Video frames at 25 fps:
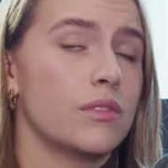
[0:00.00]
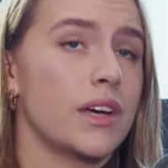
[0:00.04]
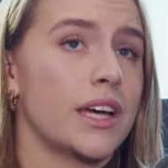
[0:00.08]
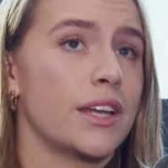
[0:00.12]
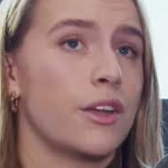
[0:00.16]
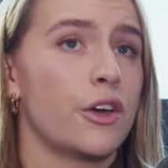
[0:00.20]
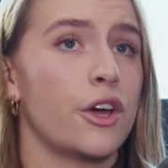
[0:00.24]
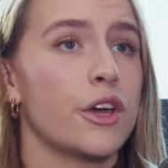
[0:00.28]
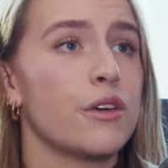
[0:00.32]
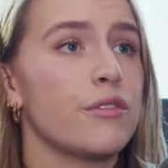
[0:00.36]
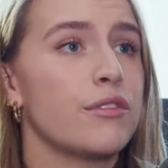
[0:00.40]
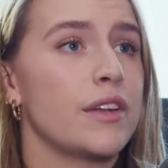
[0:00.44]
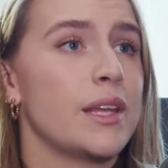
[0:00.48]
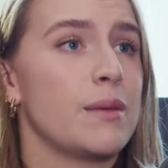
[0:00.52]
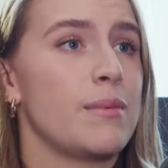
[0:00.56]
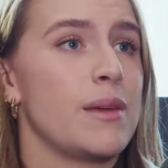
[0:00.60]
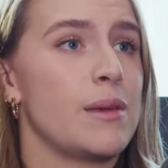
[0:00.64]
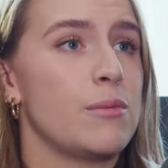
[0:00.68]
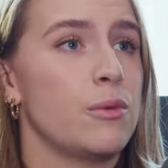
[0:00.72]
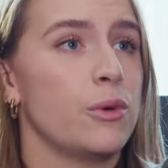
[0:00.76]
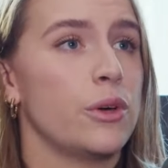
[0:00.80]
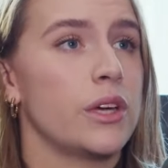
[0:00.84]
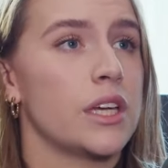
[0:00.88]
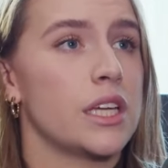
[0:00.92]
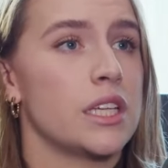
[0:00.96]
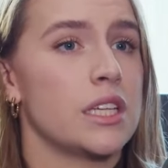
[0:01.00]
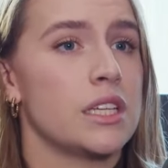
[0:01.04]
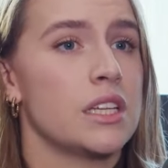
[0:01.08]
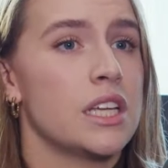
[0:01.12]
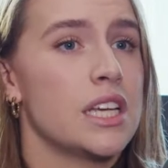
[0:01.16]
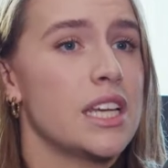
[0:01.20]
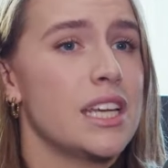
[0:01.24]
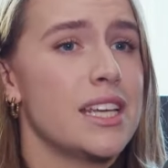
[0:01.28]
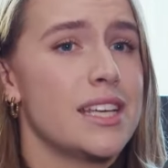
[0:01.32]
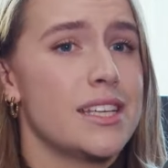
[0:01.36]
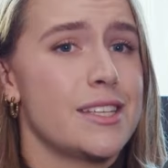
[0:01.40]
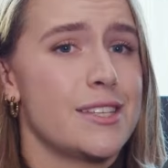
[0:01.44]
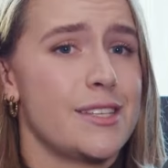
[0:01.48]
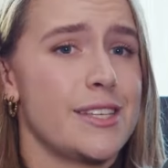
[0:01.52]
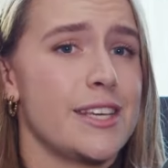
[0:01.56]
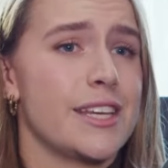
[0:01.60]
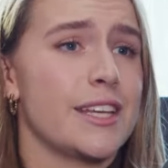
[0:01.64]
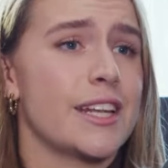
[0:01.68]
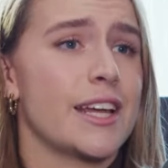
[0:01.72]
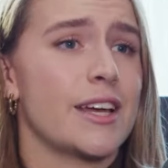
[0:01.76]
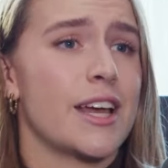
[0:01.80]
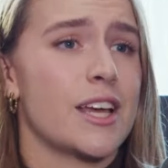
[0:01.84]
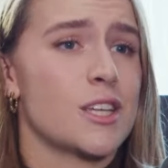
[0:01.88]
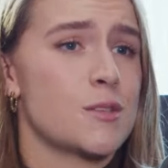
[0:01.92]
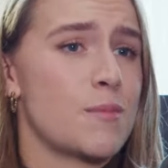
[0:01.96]
And hopefully people can see
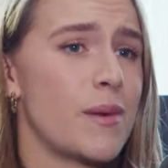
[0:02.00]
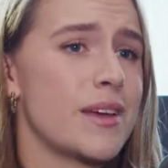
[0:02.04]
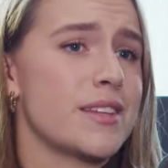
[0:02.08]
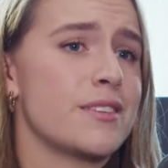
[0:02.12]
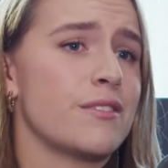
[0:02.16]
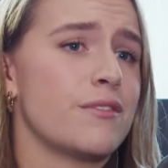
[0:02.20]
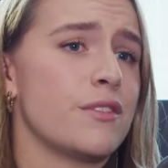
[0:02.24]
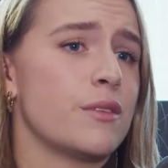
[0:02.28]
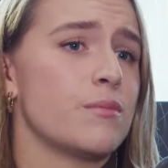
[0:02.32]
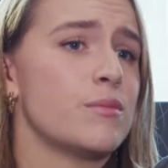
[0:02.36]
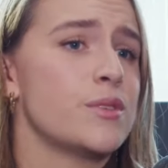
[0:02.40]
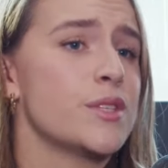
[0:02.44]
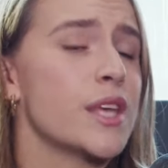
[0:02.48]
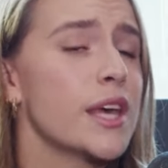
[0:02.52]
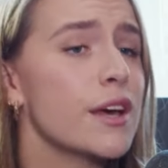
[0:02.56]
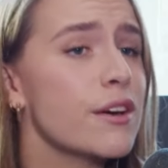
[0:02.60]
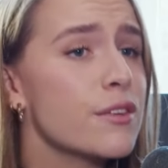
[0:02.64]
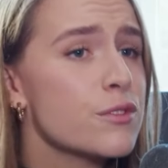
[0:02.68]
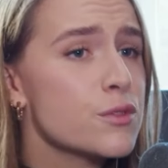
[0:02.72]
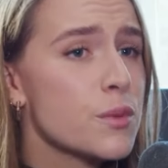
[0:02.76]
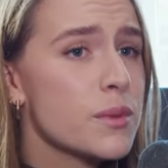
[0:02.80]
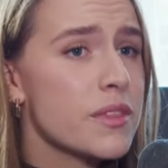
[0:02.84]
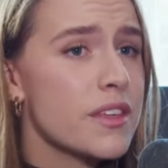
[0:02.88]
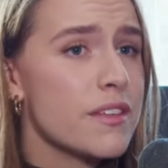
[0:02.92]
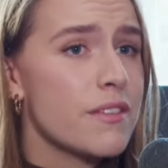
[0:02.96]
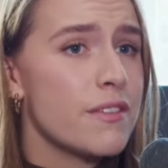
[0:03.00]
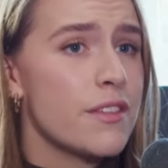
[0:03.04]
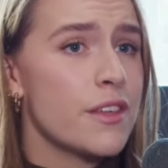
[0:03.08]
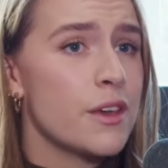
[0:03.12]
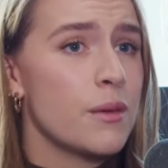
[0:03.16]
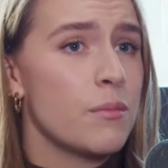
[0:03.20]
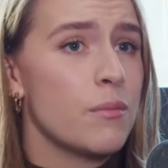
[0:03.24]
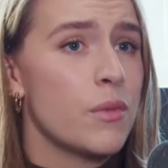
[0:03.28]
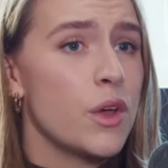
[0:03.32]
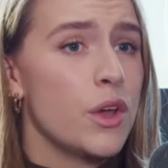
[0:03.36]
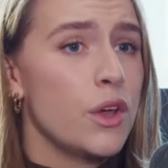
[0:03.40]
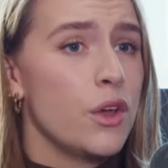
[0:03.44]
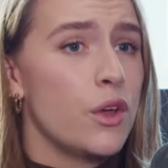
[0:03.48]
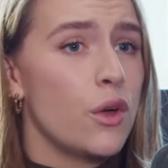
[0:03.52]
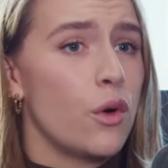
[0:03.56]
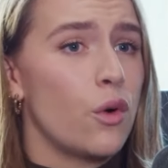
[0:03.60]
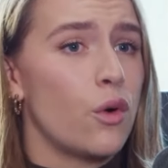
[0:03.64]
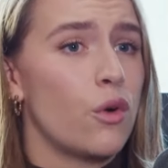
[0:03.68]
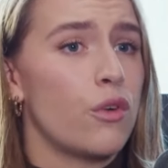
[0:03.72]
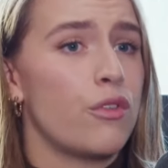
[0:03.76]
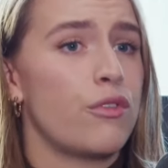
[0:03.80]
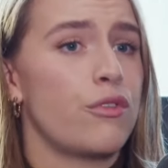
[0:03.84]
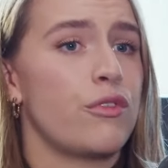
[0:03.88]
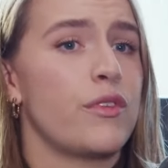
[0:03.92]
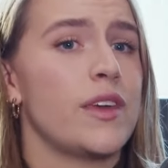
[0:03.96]
an aspect of themselves within them
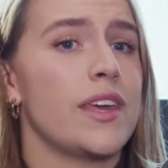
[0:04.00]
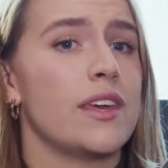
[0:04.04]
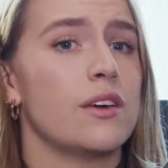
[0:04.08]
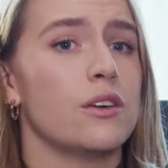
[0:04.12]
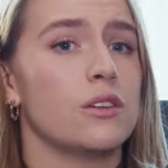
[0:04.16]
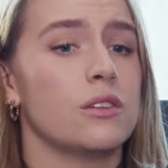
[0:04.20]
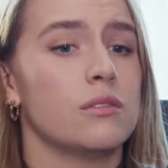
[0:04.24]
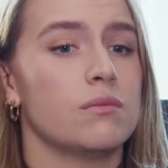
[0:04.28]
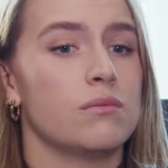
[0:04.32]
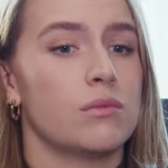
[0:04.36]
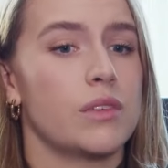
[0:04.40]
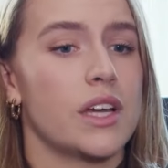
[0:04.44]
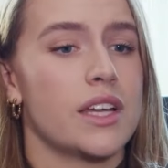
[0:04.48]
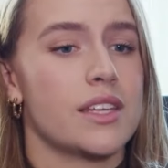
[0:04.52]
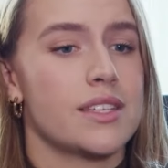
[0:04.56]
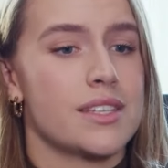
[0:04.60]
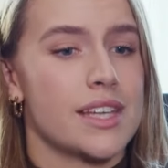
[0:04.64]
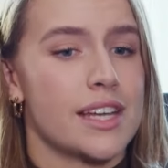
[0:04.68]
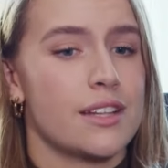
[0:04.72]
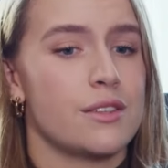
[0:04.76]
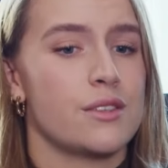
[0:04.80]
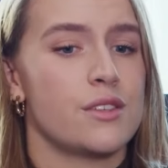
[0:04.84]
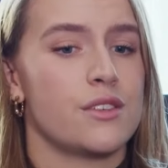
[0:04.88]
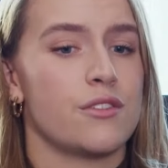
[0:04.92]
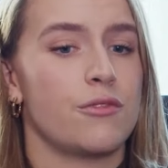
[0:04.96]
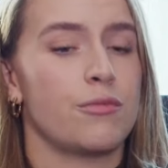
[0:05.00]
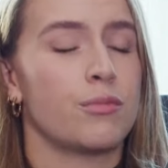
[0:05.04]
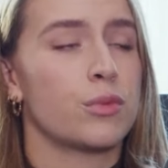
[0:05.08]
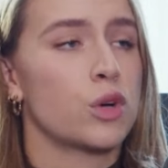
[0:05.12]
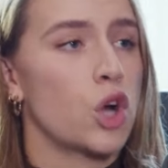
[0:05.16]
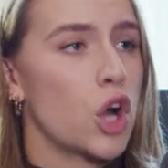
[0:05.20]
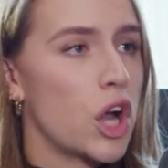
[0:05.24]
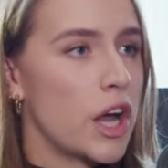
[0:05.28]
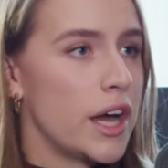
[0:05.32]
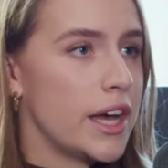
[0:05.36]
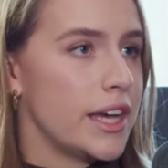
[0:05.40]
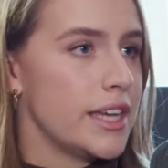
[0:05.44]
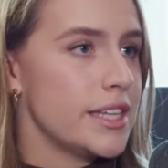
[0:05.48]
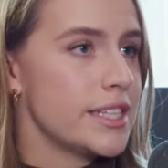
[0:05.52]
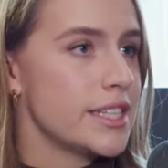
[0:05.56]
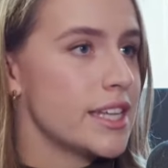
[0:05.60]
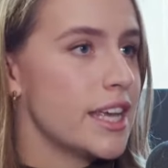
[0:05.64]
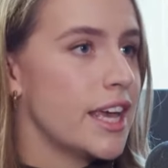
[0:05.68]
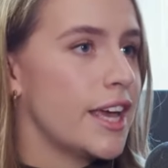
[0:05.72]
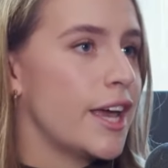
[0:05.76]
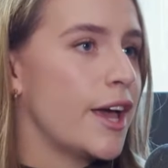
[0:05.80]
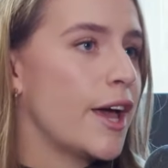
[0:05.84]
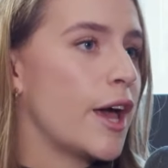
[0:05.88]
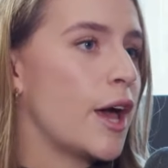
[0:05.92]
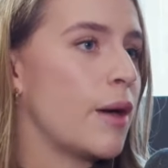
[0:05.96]
or feel a sense of pride
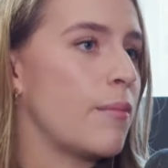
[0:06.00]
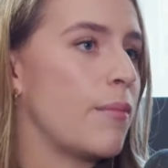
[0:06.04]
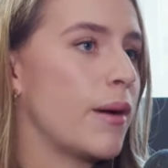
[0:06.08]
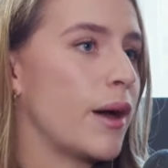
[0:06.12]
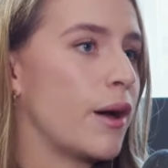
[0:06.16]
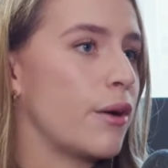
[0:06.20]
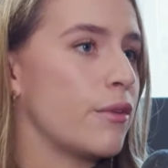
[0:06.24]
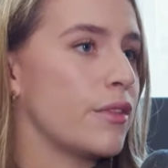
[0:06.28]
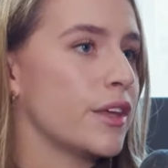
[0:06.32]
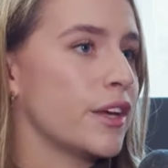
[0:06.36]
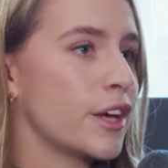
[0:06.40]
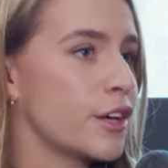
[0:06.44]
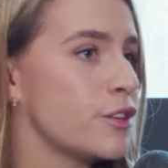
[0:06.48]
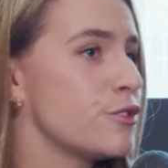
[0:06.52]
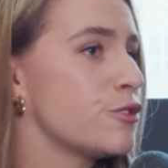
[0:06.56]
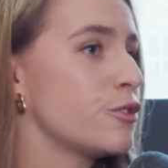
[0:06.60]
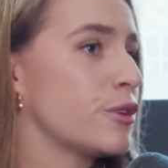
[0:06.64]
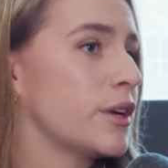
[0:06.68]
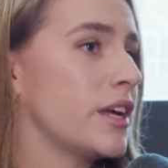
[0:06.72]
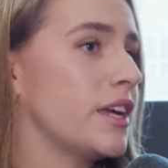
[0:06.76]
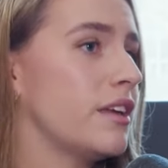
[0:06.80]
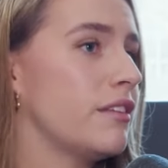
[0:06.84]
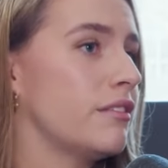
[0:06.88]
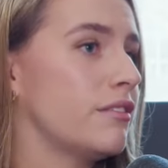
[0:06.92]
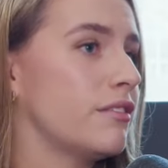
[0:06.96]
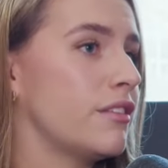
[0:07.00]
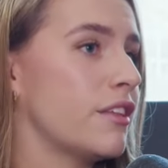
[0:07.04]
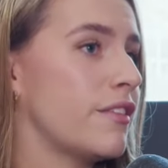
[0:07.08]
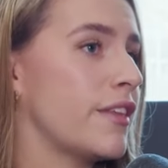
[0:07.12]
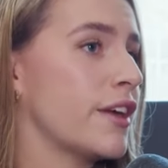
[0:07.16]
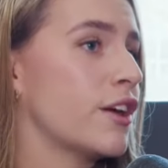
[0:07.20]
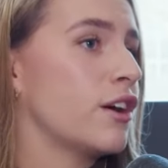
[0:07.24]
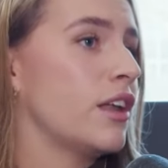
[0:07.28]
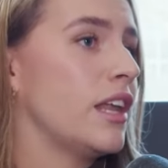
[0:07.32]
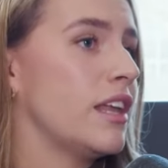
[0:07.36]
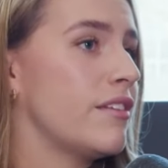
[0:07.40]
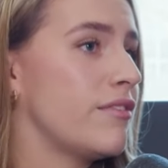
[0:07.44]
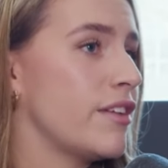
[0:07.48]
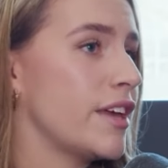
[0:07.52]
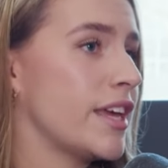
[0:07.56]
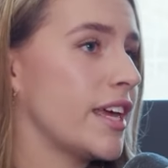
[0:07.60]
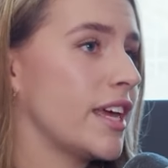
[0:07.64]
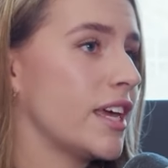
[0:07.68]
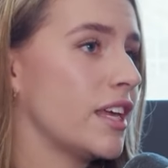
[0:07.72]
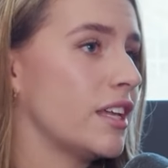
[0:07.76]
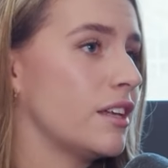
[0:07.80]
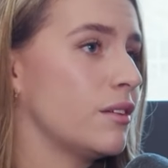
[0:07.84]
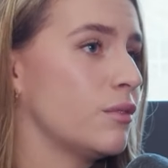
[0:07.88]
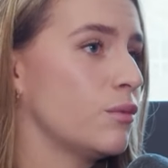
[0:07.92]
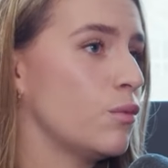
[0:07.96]
about the country that they are living
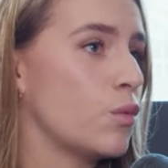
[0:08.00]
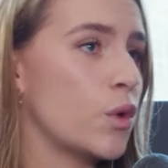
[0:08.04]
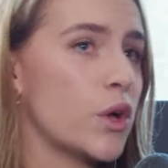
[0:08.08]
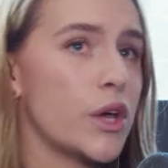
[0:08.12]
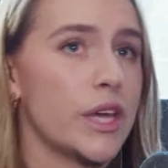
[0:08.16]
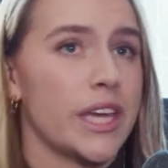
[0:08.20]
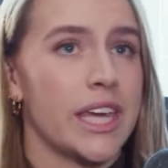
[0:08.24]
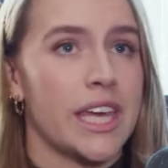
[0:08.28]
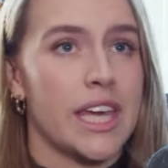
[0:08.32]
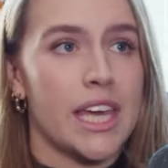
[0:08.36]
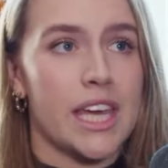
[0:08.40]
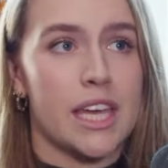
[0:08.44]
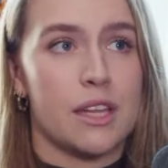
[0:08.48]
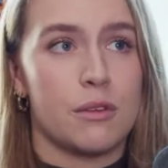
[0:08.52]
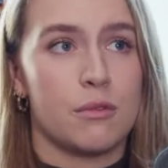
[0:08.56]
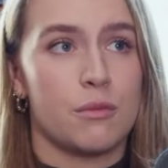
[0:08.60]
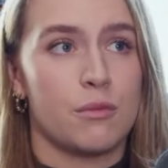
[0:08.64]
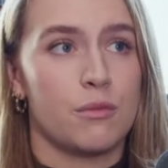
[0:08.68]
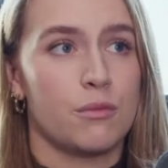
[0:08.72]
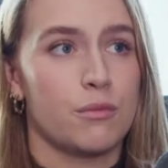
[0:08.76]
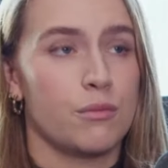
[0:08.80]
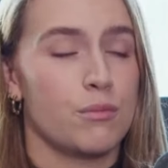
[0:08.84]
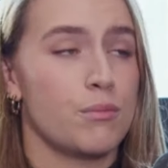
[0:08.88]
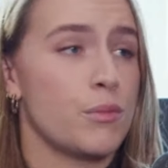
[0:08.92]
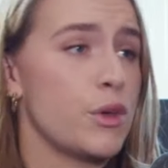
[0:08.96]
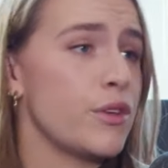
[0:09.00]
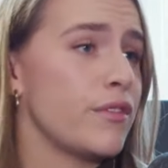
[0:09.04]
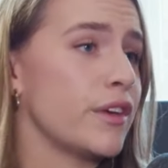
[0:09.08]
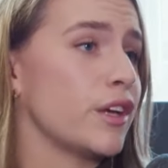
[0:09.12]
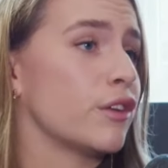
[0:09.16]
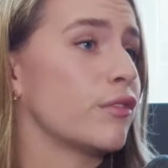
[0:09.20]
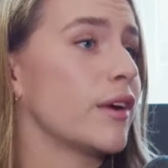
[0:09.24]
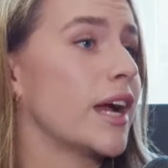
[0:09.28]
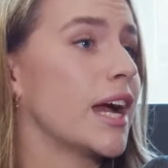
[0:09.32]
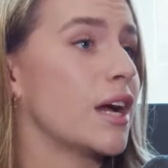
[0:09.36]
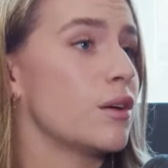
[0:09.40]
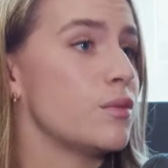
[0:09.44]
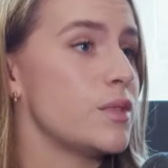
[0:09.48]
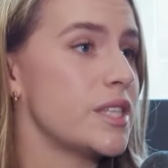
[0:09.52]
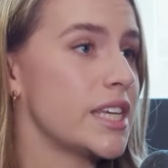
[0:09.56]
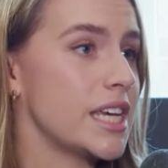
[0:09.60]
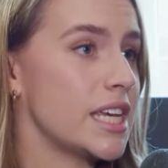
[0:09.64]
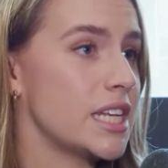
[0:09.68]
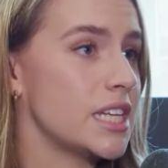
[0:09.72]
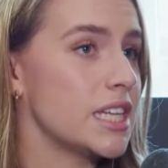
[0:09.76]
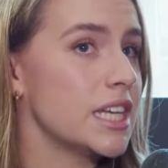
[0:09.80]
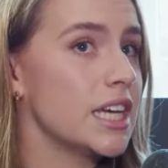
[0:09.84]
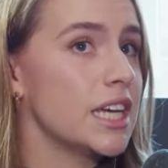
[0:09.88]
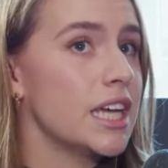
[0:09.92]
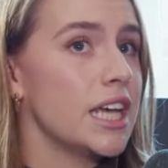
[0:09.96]
in, working in, moving around
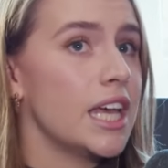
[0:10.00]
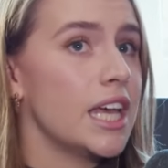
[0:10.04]
in.